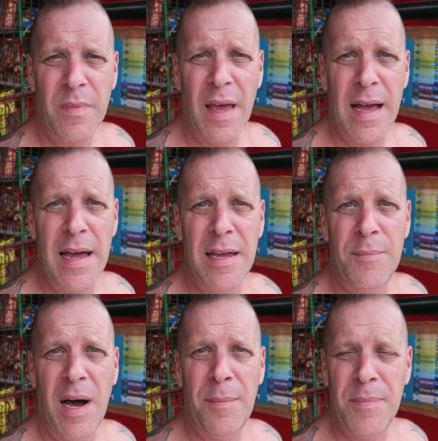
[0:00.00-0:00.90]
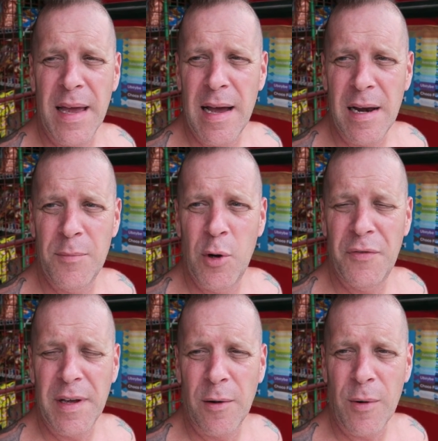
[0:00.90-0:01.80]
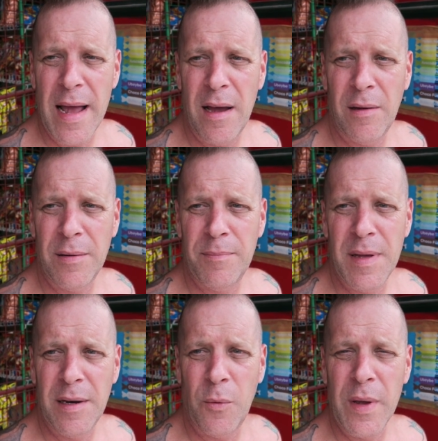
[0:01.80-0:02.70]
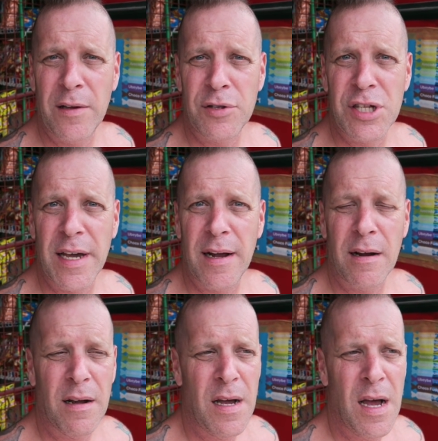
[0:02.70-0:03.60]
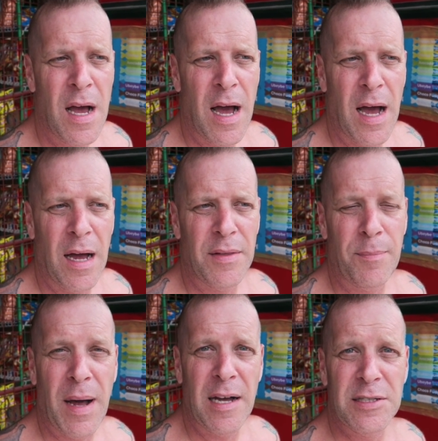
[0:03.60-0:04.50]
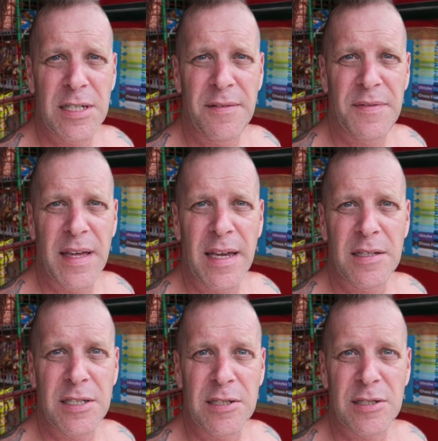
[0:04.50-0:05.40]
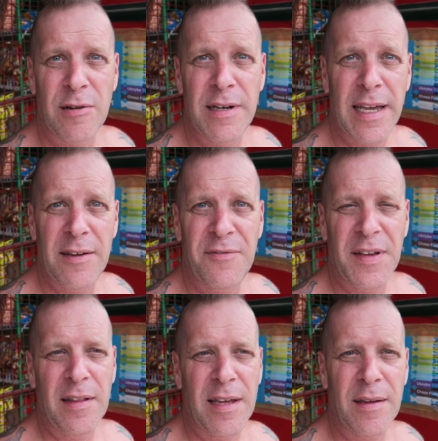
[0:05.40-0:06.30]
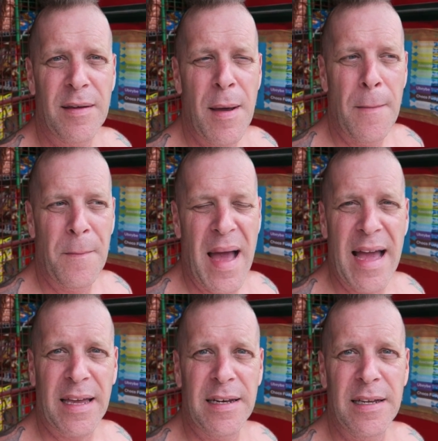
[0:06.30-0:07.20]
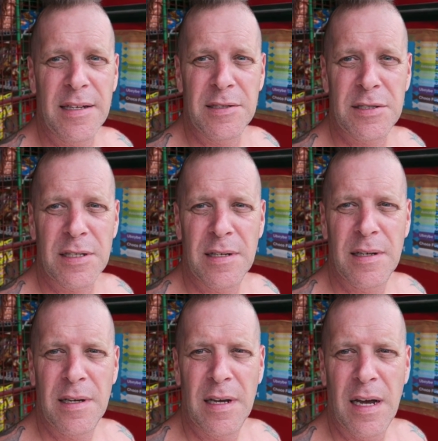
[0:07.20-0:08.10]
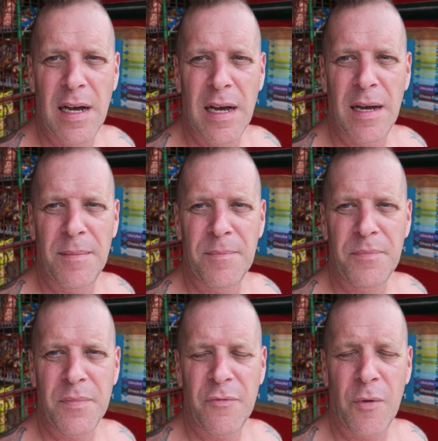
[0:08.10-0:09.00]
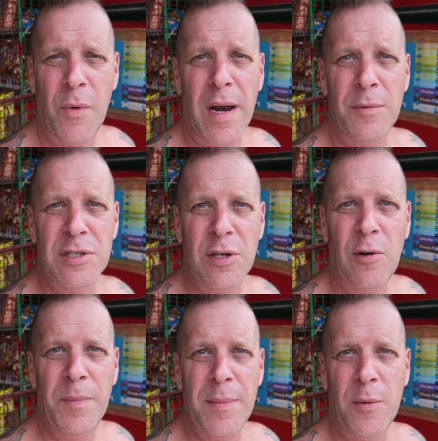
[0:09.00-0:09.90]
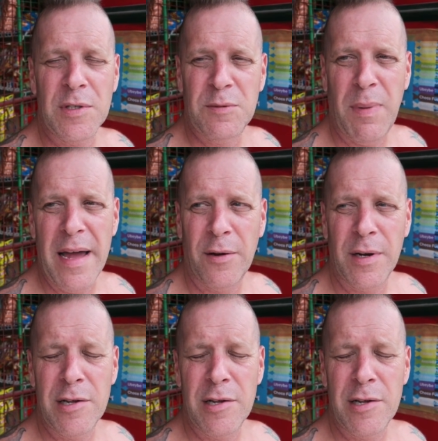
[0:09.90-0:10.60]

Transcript: They got him up, they got him moving around in a wheelchair. The positive thing is he's starting to get feeling back in his, from what I was told, people with spinal